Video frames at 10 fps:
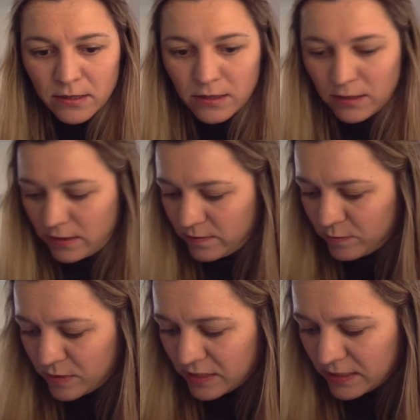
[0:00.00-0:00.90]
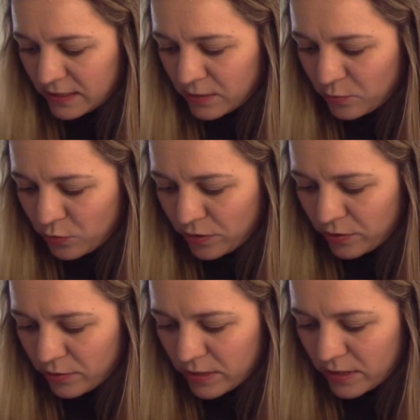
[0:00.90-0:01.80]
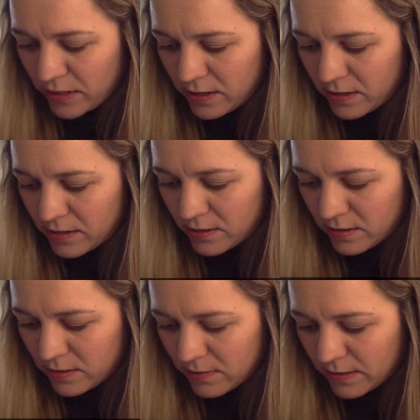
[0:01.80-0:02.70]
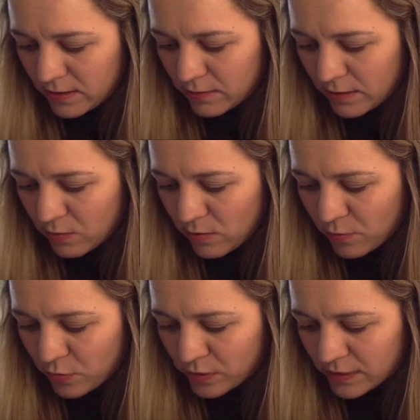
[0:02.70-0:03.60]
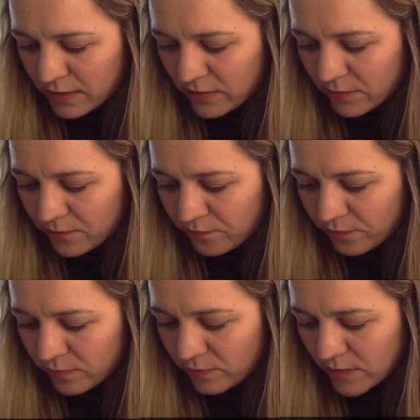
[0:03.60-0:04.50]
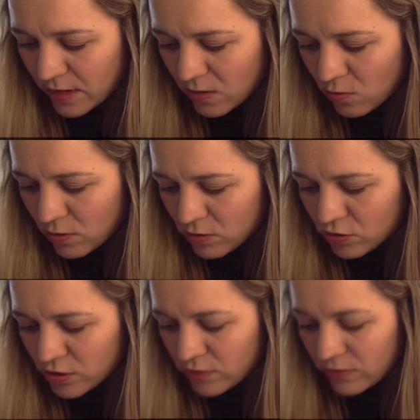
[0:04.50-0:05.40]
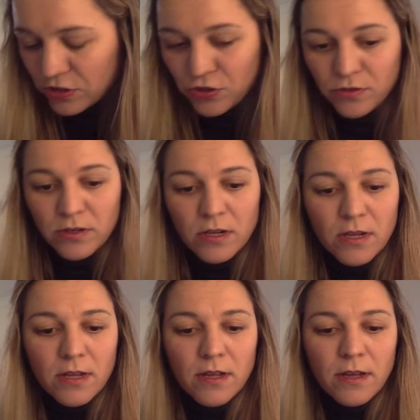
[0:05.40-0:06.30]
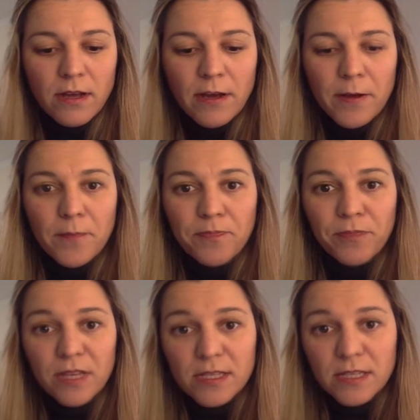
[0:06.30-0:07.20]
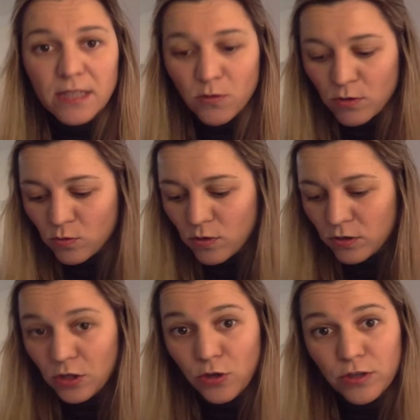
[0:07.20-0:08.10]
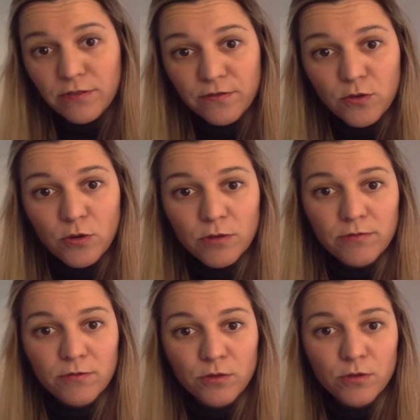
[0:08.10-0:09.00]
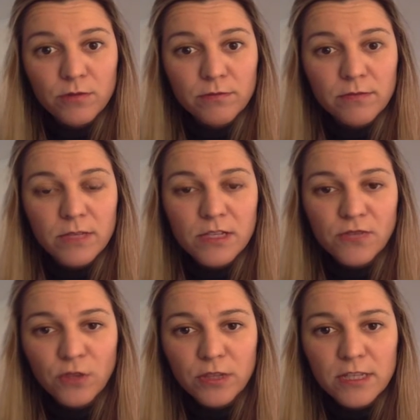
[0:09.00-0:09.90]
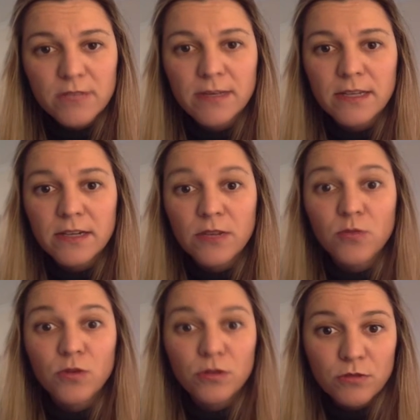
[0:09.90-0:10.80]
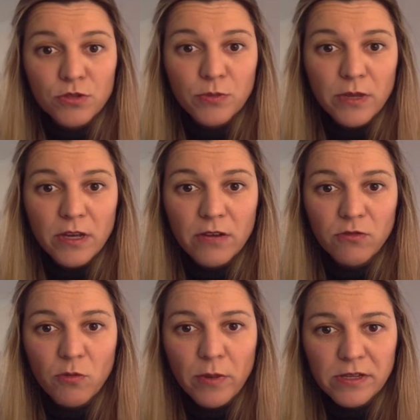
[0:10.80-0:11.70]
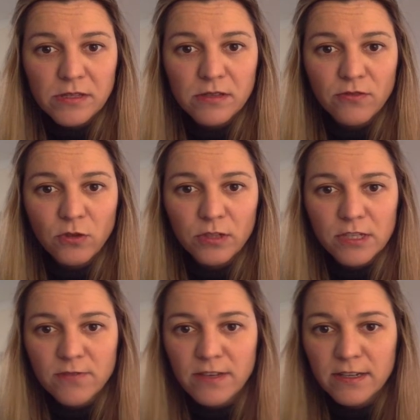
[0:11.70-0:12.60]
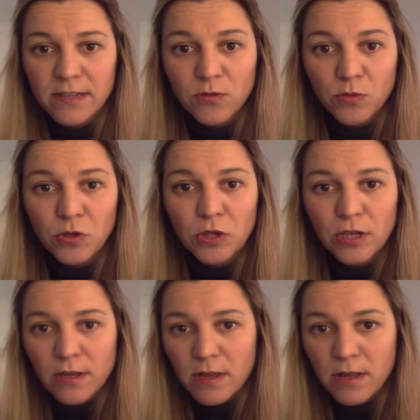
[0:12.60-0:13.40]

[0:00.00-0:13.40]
that gives me sixteen point three divided by one point seven. Now, one consideration Um, is that I will want, in order for, for this voltage divider network to be a robust voltage divider network,